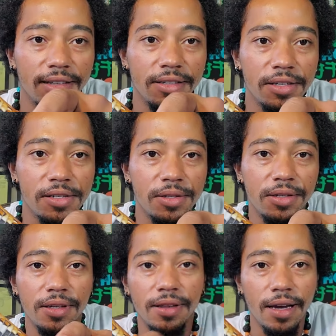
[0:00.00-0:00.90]
Just,
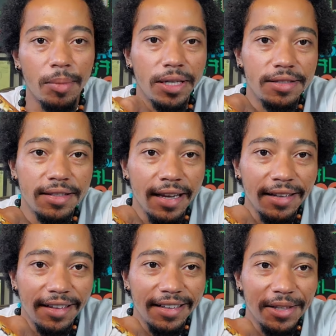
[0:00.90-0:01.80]
I mean, take a
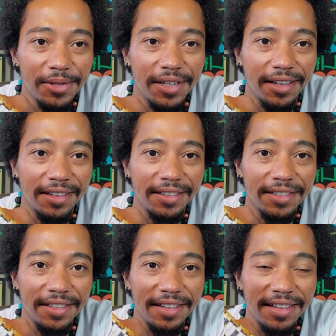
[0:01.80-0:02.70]
look at those colors.